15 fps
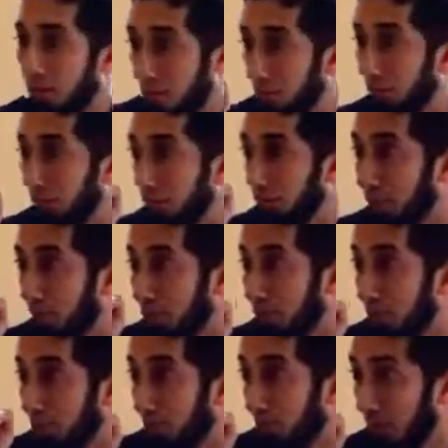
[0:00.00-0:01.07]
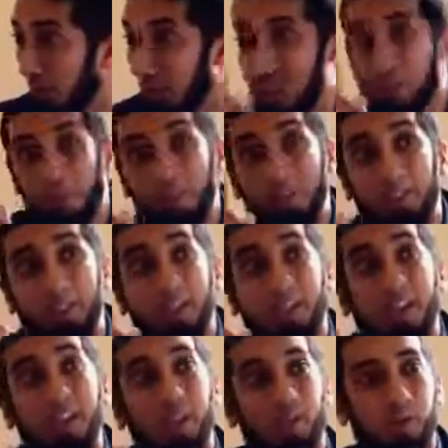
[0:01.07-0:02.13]
They will be rushing to Allah whether they
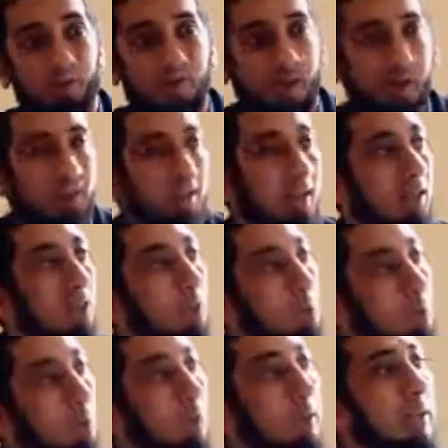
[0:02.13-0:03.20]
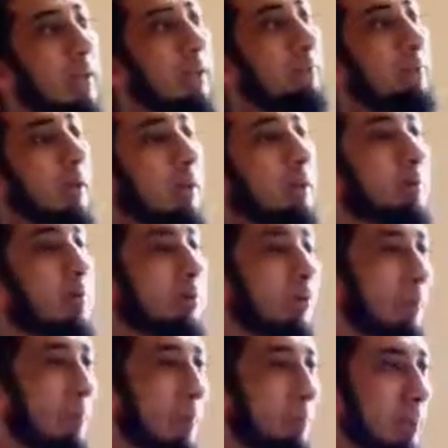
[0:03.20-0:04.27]
like it or not. You and I better be
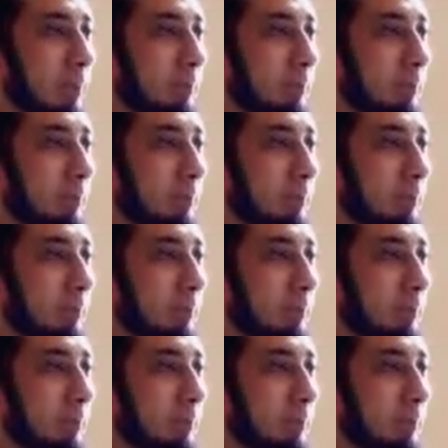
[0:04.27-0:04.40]
from the